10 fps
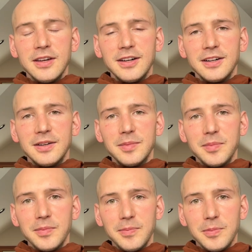
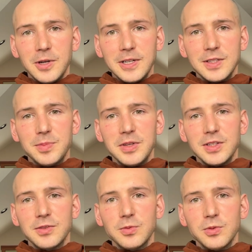um,
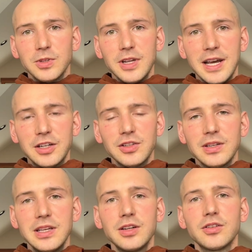participants could
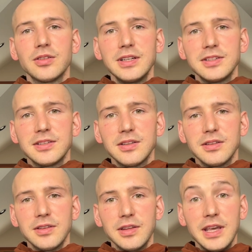actually increase,
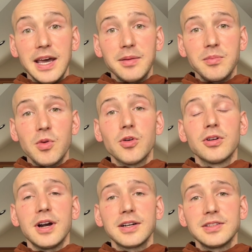they had
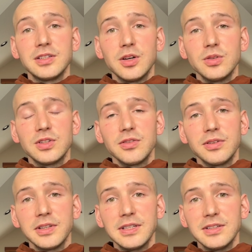more oxytocin
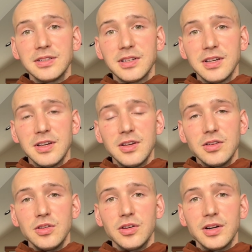released
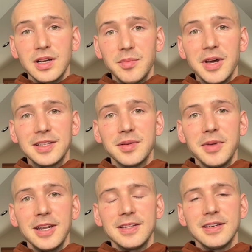during metta
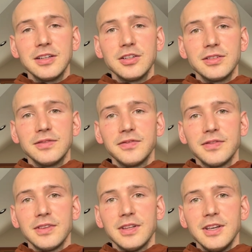meditation.
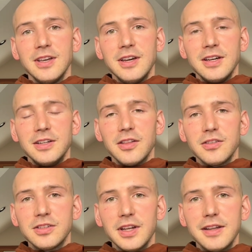
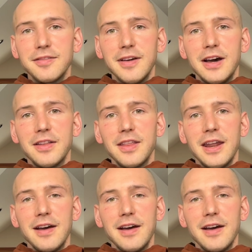Another study found that